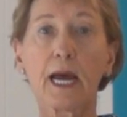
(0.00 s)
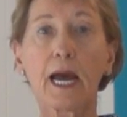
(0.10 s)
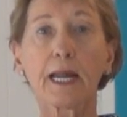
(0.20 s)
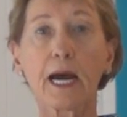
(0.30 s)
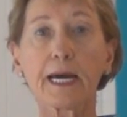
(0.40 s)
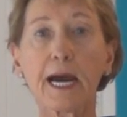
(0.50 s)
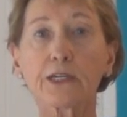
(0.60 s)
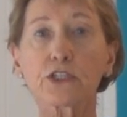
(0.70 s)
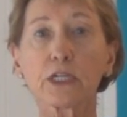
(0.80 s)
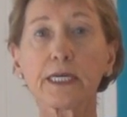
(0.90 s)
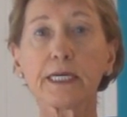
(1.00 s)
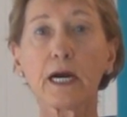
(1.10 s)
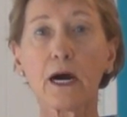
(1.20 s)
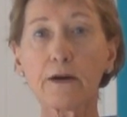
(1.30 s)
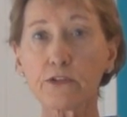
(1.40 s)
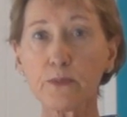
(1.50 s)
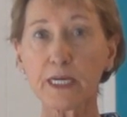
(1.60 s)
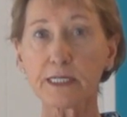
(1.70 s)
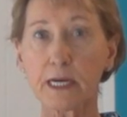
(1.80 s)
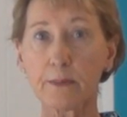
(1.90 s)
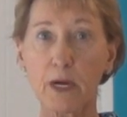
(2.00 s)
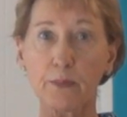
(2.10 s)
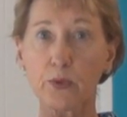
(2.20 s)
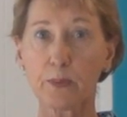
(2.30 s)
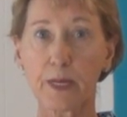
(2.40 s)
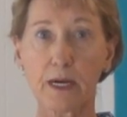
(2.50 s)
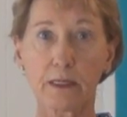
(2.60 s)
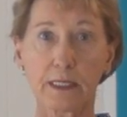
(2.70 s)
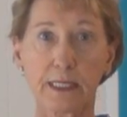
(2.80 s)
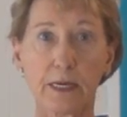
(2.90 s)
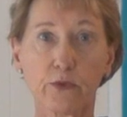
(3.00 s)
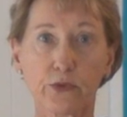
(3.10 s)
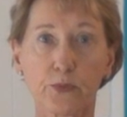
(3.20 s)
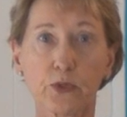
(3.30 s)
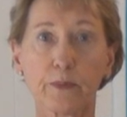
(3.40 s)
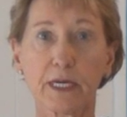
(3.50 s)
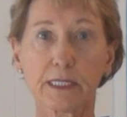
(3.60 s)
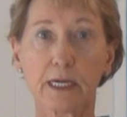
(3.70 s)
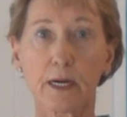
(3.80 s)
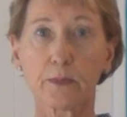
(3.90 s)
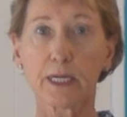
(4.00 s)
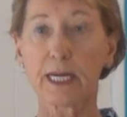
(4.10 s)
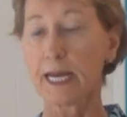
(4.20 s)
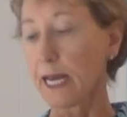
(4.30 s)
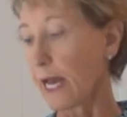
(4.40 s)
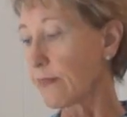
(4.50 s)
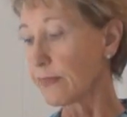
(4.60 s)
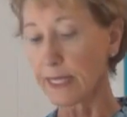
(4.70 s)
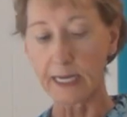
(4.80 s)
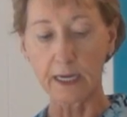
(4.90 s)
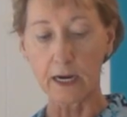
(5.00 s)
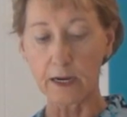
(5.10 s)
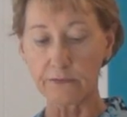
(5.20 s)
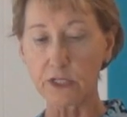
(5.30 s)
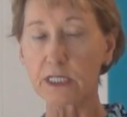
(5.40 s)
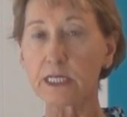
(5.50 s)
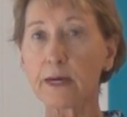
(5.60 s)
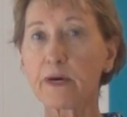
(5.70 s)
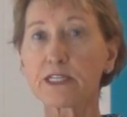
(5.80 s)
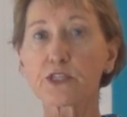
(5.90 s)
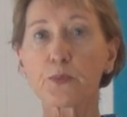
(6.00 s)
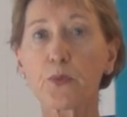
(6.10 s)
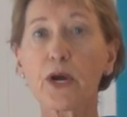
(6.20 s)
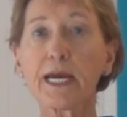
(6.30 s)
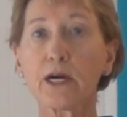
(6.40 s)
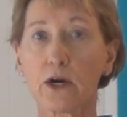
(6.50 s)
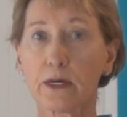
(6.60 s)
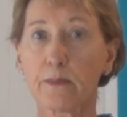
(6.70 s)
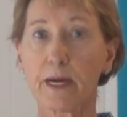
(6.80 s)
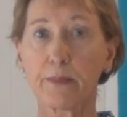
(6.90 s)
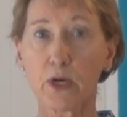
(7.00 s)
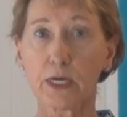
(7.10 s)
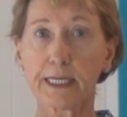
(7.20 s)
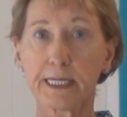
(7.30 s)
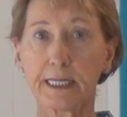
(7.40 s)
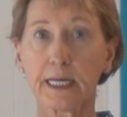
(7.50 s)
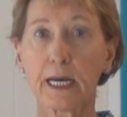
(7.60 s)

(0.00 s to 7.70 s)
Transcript: And I actually, after my tub, I put about a tablespoon in my tub, and then after the tub I spray on my body